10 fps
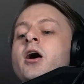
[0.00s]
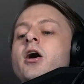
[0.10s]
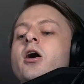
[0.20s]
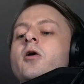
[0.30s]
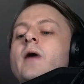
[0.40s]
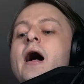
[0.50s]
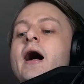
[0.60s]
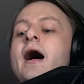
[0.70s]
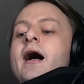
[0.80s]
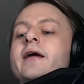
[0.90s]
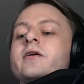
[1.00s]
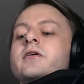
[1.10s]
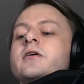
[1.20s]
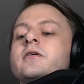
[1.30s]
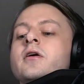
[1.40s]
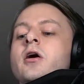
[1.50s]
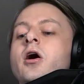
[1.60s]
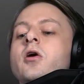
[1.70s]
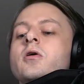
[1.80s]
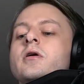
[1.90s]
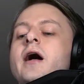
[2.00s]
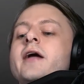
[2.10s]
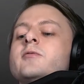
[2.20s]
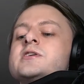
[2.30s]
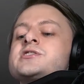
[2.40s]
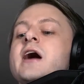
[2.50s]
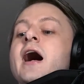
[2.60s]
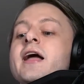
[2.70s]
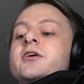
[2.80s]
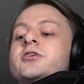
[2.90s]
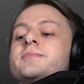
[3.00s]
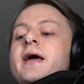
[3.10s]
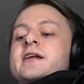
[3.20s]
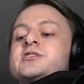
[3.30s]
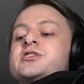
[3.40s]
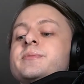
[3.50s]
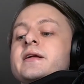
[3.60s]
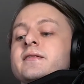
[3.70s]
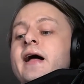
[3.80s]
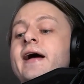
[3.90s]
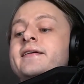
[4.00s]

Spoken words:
Oh, I wish I could manage to be glad,